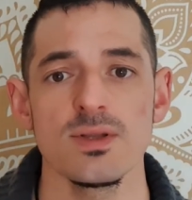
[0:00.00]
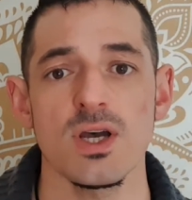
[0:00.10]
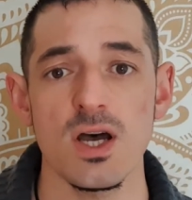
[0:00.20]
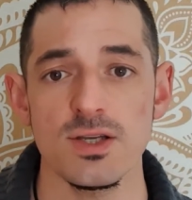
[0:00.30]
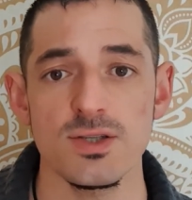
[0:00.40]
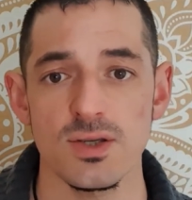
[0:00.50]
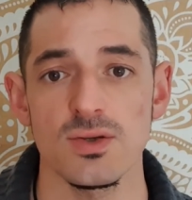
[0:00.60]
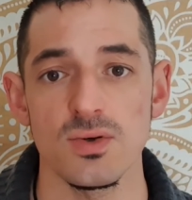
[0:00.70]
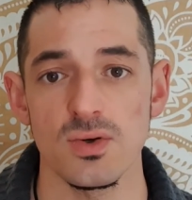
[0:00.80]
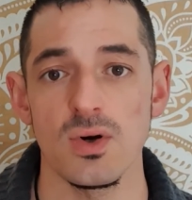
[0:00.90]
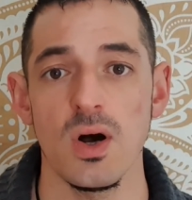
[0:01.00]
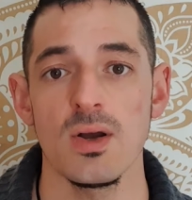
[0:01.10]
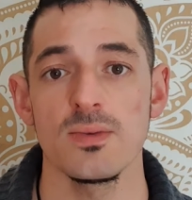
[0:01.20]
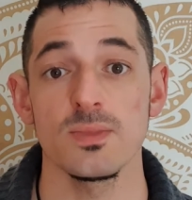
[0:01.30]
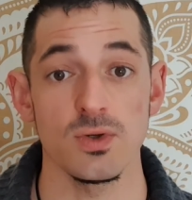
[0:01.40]
Task your
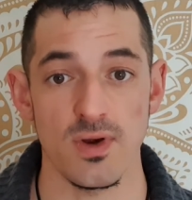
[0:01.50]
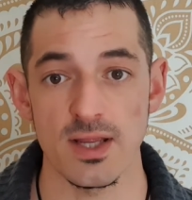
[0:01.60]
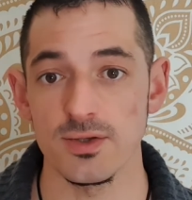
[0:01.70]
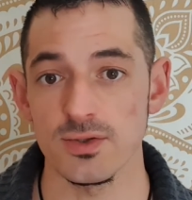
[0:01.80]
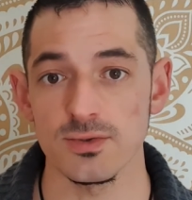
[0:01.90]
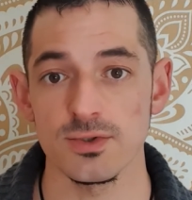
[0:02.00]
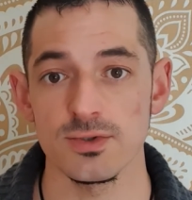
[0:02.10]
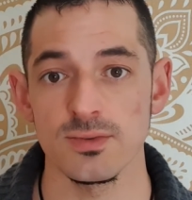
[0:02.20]
angels,